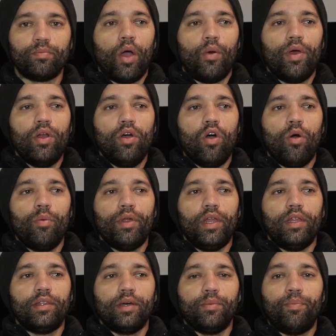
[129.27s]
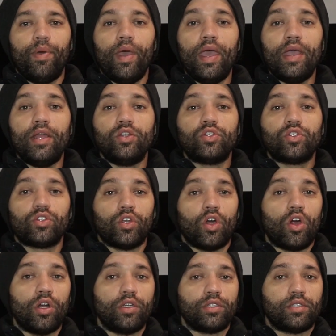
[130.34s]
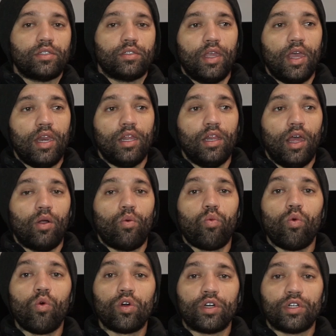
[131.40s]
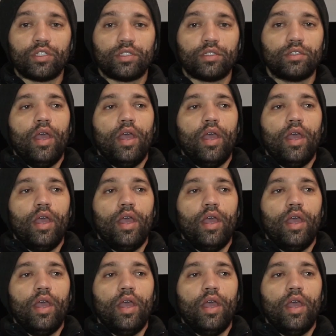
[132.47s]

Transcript: I went home and the pain starts getting like worse.